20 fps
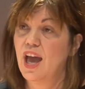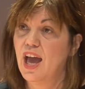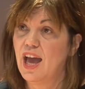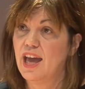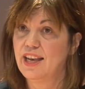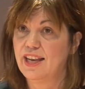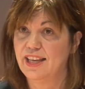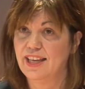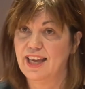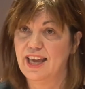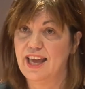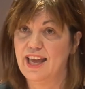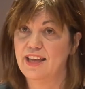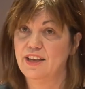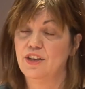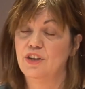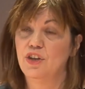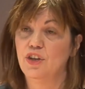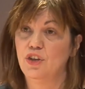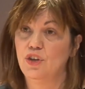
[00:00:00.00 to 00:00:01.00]
and
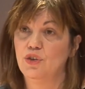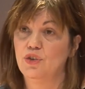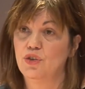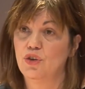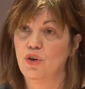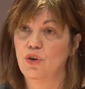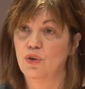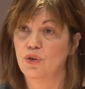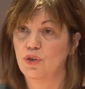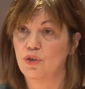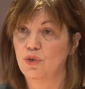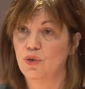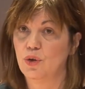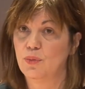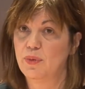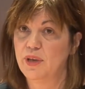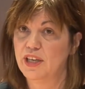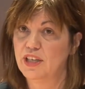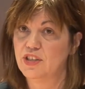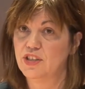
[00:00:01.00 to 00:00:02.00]
again you talk through a
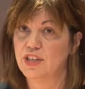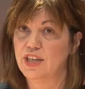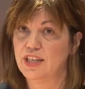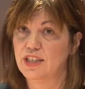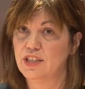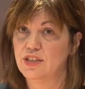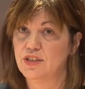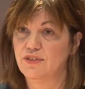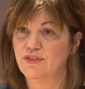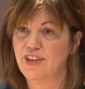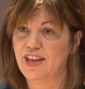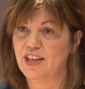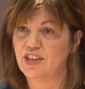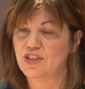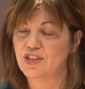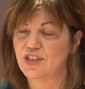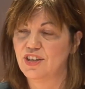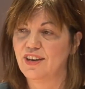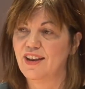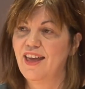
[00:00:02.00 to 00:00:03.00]
patient
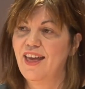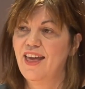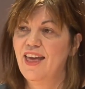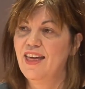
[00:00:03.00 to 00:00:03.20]
intervention.